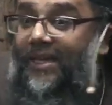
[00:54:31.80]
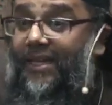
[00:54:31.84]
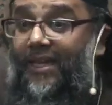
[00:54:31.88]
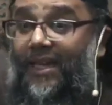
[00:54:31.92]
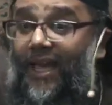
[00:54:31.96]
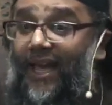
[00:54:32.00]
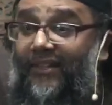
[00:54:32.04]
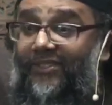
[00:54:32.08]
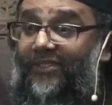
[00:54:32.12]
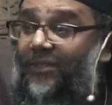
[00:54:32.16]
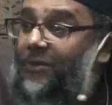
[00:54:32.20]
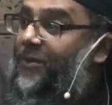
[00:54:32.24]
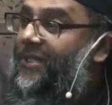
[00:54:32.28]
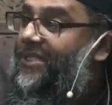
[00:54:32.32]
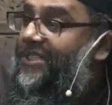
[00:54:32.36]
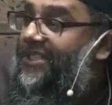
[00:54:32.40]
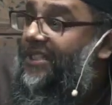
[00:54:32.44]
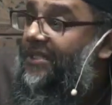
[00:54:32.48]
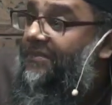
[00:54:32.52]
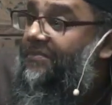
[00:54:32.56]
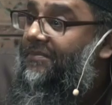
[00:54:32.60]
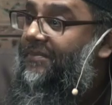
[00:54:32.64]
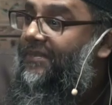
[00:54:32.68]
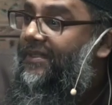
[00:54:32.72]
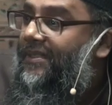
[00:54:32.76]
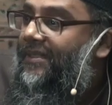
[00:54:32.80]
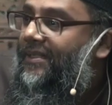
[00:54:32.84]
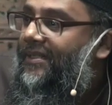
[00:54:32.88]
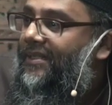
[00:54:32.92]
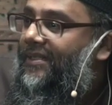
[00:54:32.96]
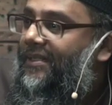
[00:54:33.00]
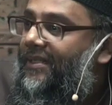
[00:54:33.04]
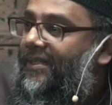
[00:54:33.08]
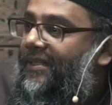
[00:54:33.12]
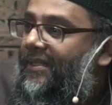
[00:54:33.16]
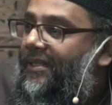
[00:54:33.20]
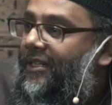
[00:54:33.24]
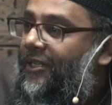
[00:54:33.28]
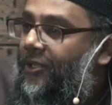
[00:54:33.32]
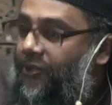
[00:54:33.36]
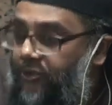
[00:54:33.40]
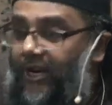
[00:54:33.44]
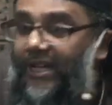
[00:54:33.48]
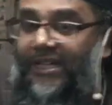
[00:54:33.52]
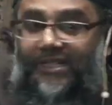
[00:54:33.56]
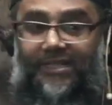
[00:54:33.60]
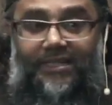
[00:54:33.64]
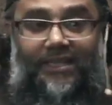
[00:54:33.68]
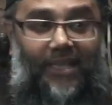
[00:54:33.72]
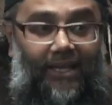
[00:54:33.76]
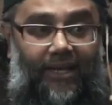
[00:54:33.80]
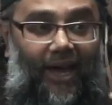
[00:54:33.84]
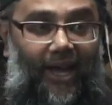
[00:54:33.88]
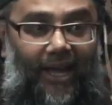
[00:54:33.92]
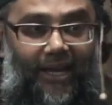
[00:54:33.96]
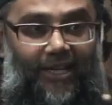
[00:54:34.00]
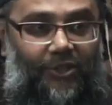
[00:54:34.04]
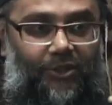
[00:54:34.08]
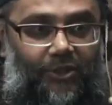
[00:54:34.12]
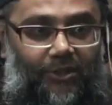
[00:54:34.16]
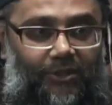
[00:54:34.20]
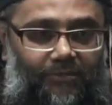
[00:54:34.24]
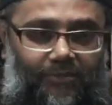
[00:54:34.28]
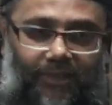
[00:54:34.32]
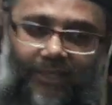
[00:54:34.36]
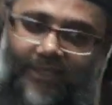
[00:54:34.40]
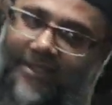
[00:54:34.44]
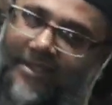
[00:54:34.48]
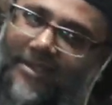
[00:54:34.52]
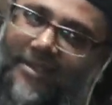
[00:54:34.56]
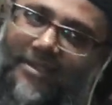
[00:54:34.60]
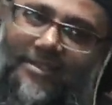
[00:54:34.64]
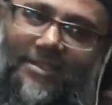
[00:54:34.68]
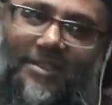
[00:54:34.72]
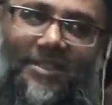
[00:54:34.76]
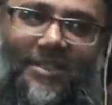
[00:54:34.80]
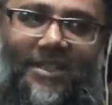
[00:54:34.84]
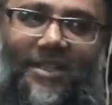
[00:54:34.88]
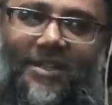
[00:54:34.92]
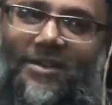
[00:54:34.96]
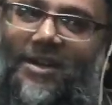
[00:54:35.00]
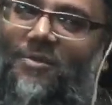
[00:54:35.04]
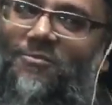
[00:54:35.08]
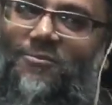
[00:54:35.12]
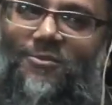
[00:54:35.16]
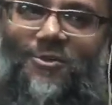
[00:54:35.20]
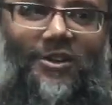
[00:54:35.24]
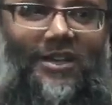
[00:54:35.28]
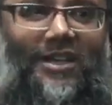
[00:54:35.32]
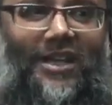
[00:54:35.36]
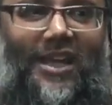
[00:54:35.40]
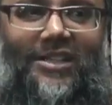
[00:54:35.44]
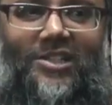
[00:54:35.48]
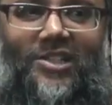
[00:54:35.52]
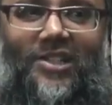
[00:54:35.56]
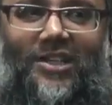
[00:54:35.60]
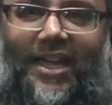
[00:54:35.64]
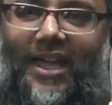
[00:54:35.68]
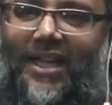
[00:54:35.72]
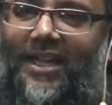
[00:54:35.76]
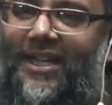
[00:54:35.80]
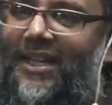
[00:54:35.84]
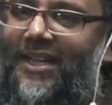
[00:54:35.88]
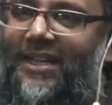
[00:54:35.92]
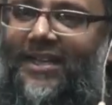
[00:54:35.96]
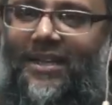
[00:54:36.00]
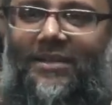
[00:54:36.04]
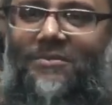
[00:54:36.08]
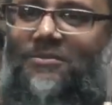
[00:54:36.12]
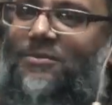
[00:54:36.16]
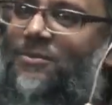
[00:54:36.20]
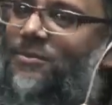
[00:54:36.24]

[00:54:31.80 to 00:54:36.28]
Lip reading: he had the wisdom. Greater than I do, but no, I'm really educated,